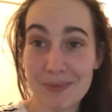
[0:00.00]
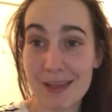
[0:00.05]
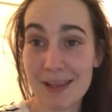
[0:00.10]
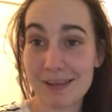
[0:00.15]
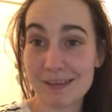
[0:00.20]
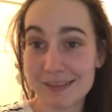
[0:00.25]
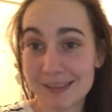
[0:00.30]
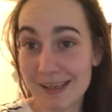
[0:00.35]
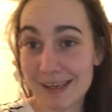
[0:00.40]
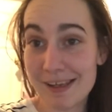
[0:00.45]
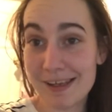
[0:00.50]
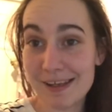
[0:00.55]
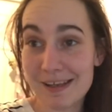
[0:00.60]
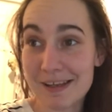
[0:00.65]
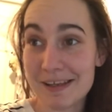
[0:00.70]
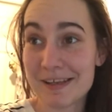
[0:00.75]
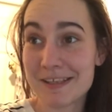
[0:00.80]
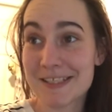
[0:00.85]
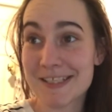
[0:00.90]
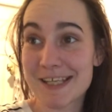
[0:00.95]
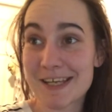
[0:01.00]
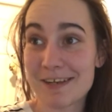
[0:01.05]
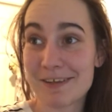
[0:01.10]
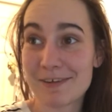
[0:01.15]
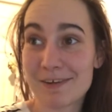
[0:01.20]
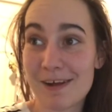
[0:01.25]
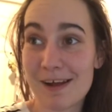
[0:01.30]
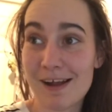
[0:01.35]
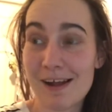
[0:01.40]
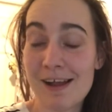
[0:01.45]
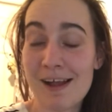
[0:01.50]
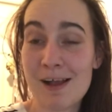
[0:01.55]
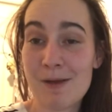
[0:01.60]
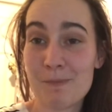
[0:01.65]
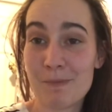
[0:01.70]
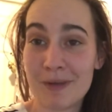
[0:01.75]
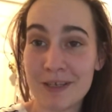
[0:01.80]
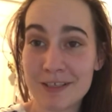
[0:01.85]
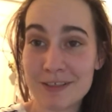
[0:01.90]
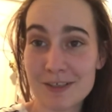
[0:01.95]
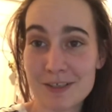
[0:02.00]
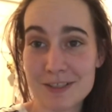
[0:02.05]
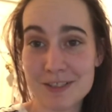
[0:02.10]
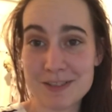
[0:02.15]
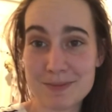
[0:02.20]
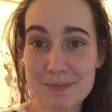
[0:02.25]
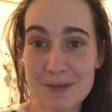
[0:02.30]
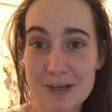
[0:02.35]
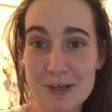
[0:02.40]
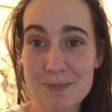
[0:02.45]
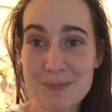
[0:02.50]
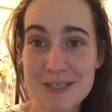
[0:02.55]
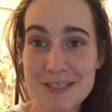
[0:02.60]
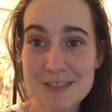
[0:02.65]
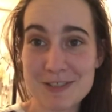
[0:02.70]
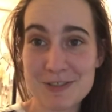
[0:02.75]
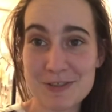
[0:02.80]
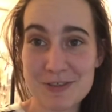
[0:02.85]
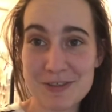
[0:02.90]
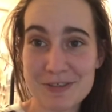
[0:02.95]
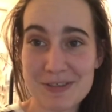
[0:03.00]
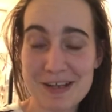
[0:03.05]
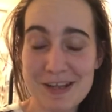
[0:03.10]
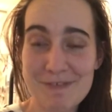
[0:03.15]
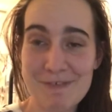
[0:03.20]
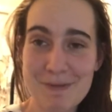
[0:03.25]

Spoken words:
yeah, so waiting on some Arby's to arrive,